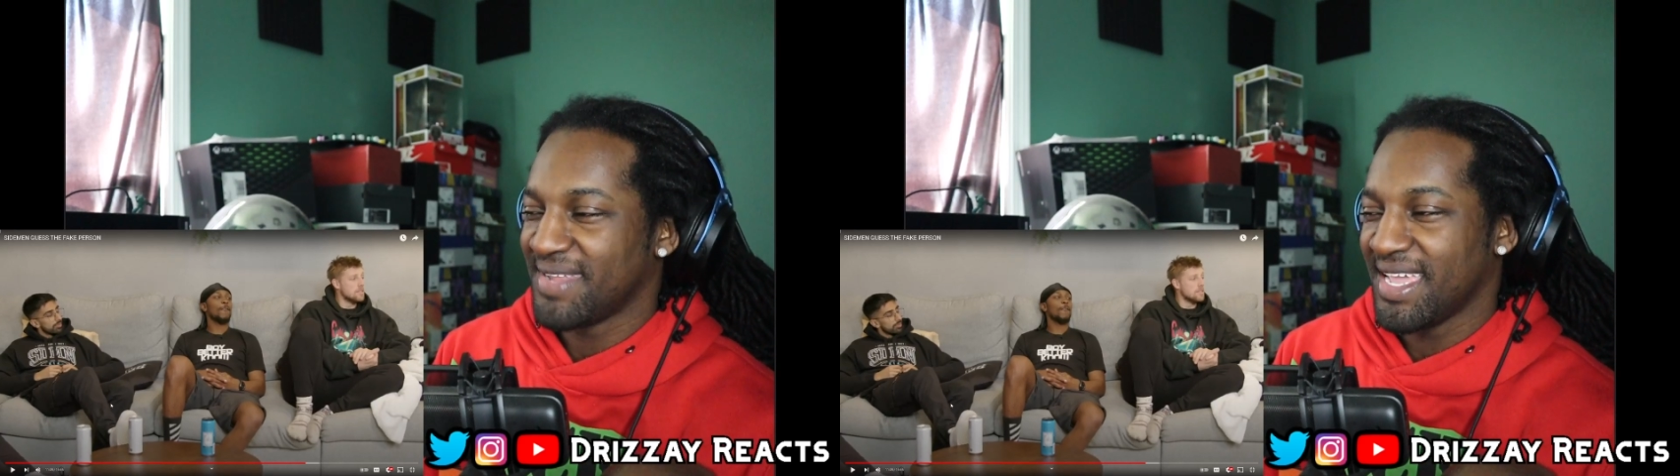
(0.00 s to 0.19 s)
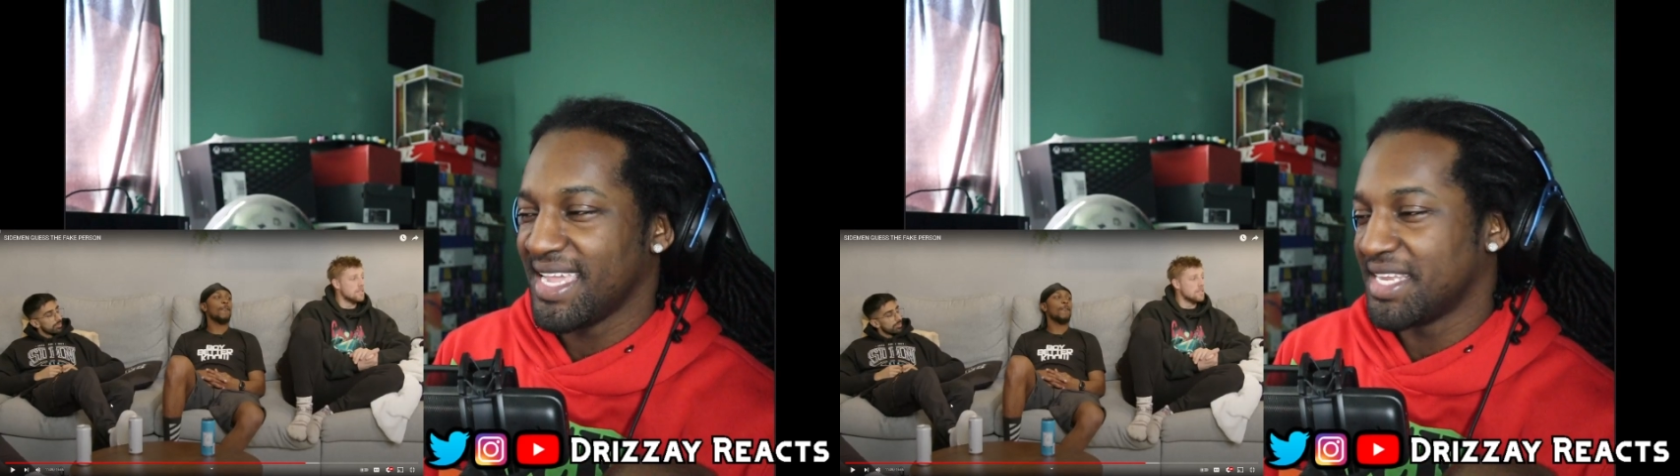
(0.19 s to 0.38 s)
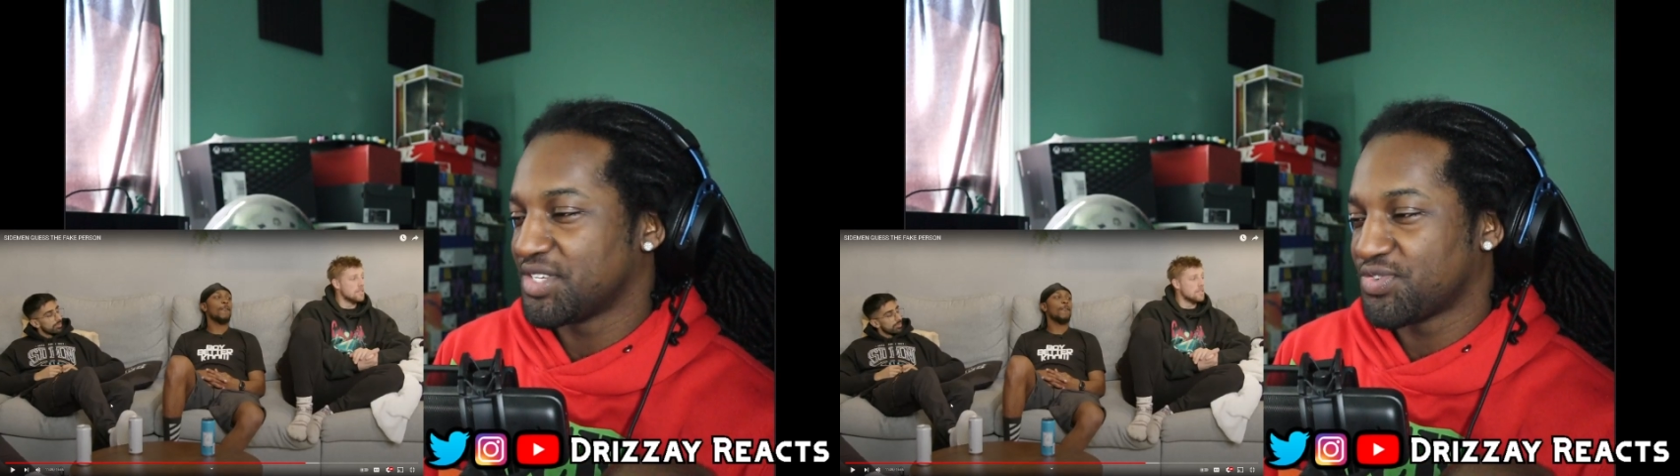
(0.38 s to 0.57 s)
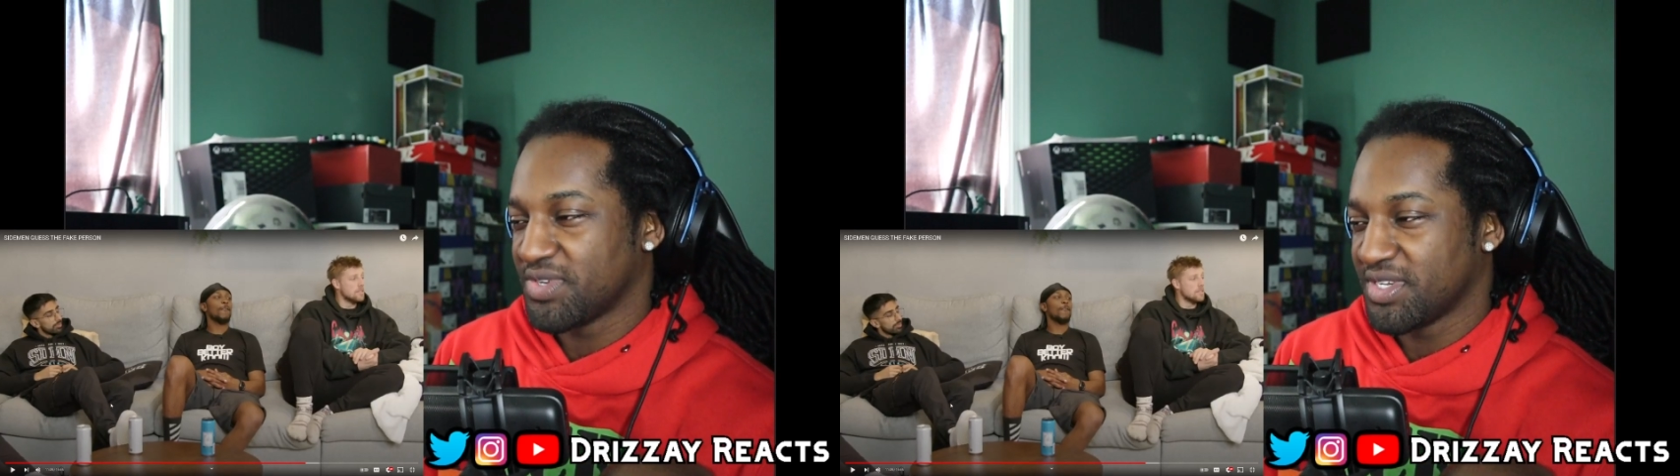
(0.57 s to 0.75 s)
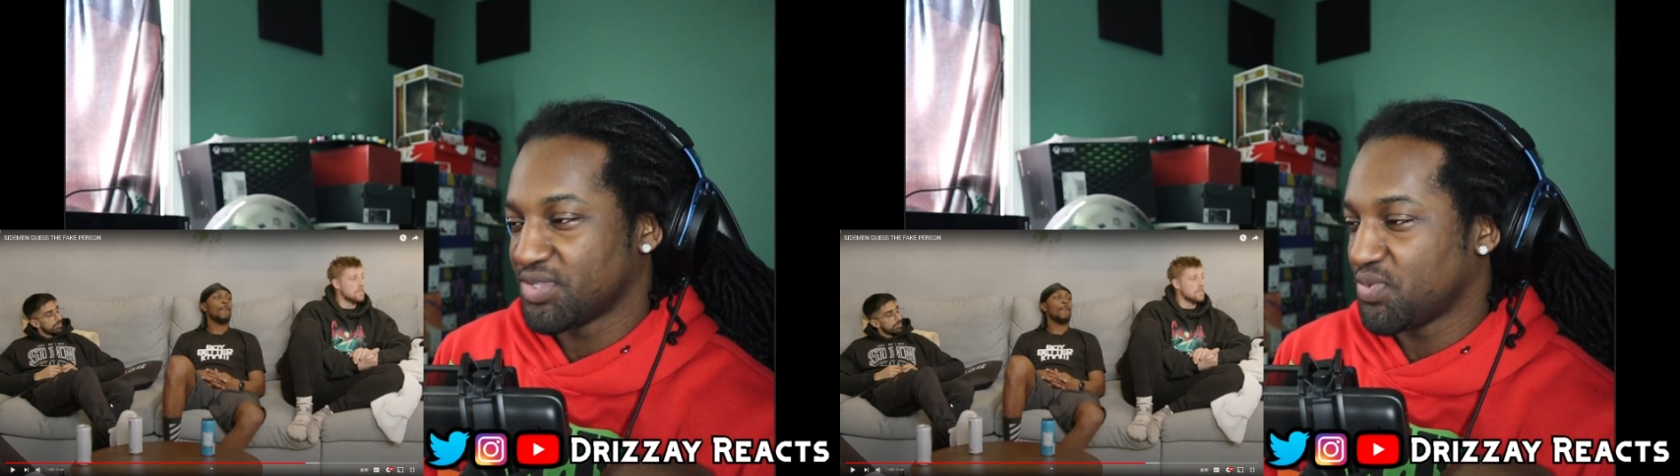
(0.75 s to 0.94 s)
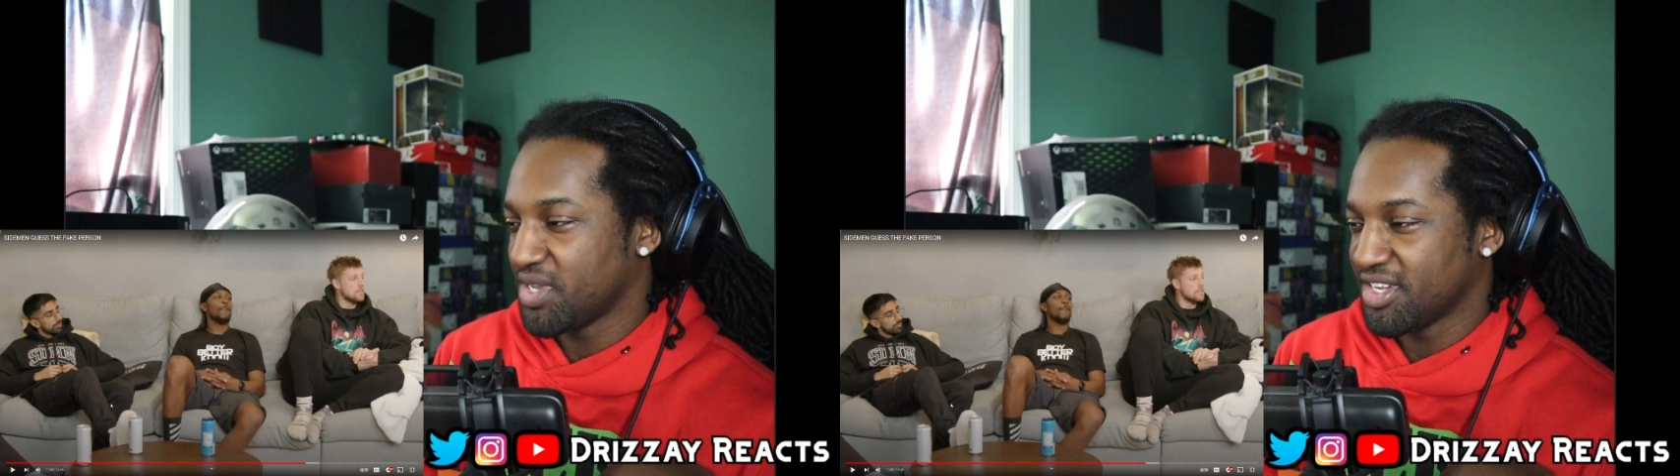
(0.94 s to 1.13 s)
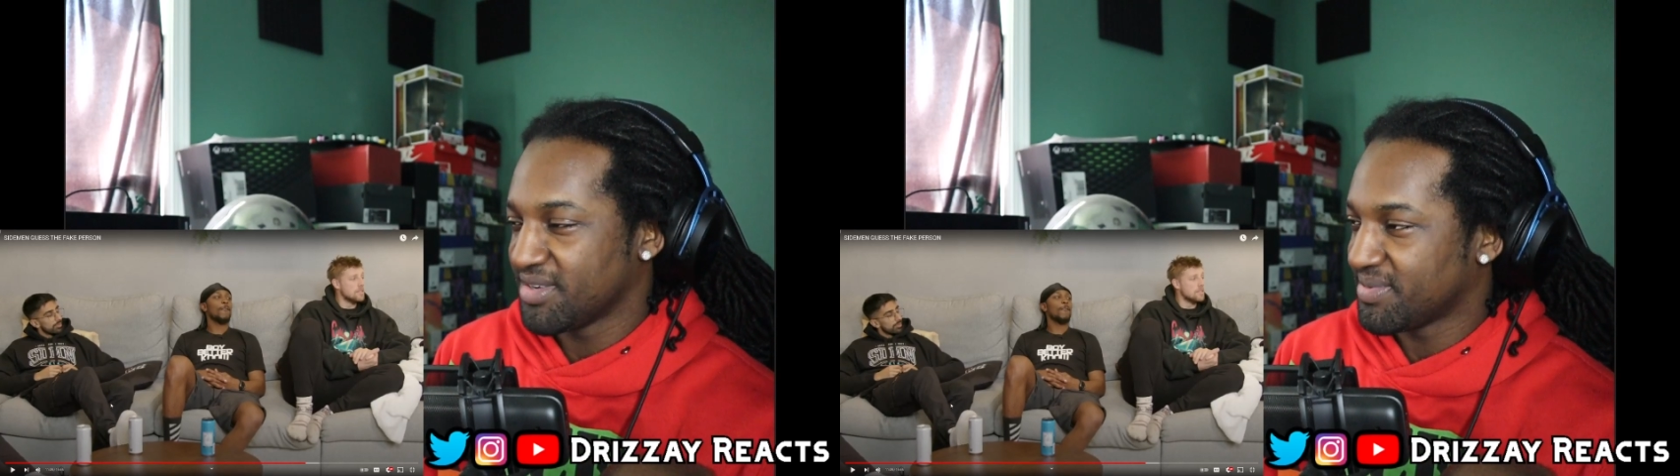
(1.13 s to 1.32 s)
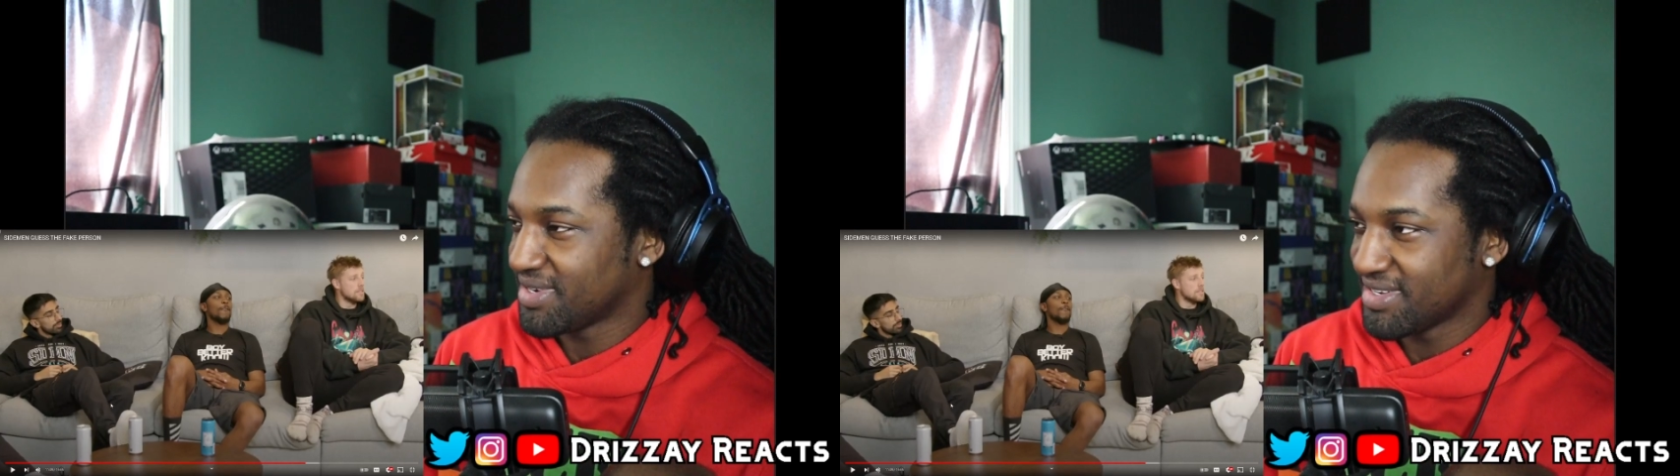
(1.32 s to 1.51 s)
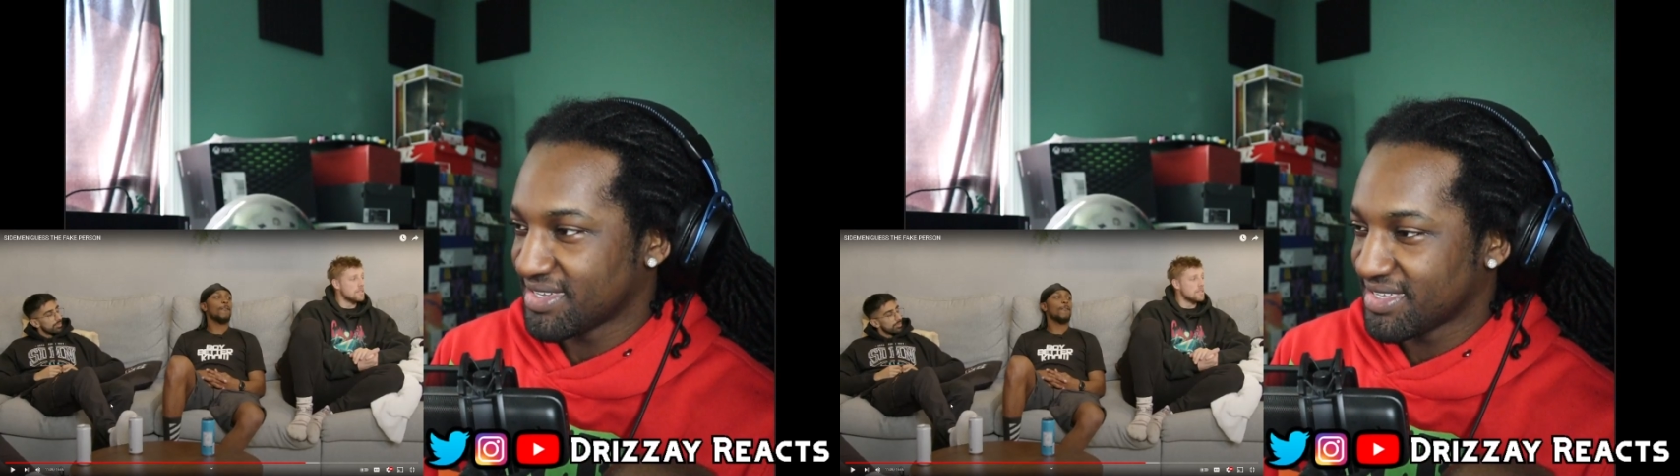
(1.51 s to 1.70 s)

that industry is weird, bro.